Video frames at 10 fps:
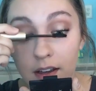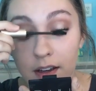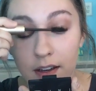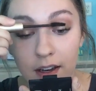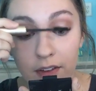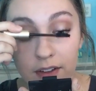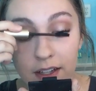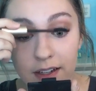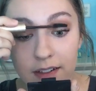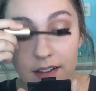now that
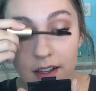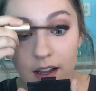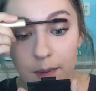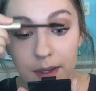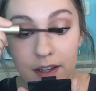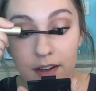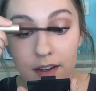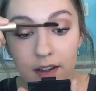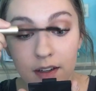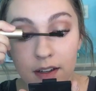like I mean,
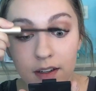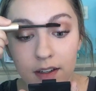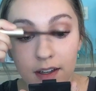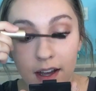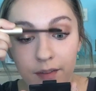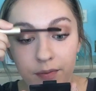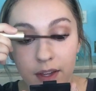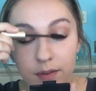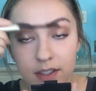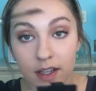yeah,
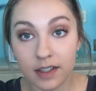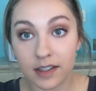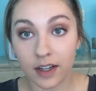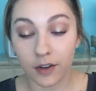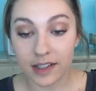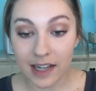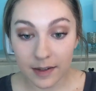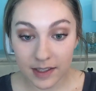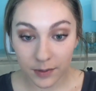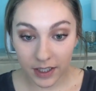it's like Grey's
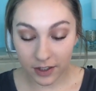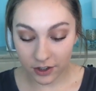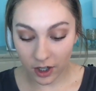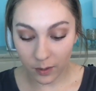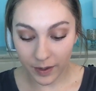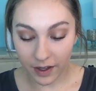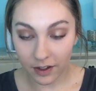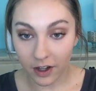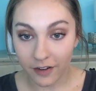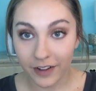Anatomy is a really good show, but a
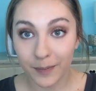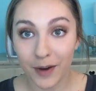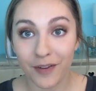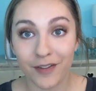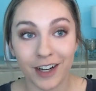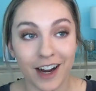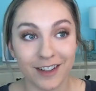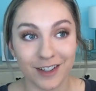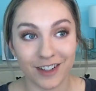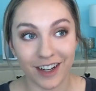lot of like my favorite
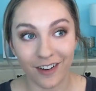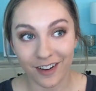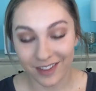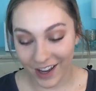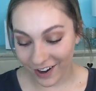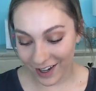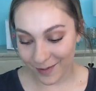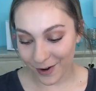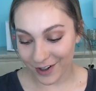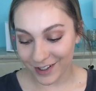characters like aren't there
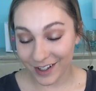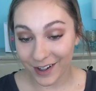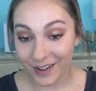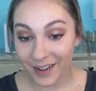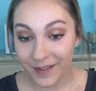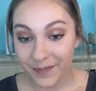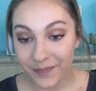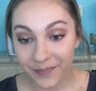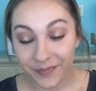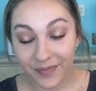anymore, so
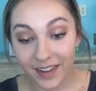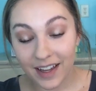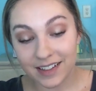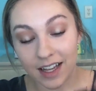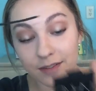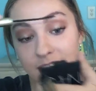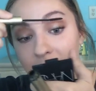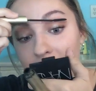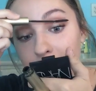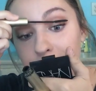it's kind of
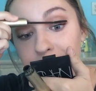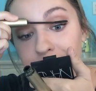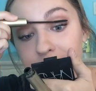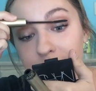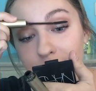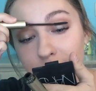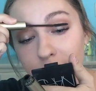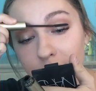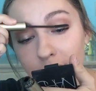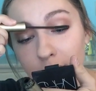sad.
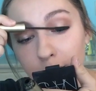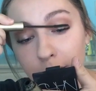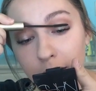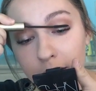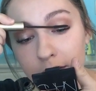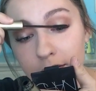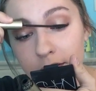But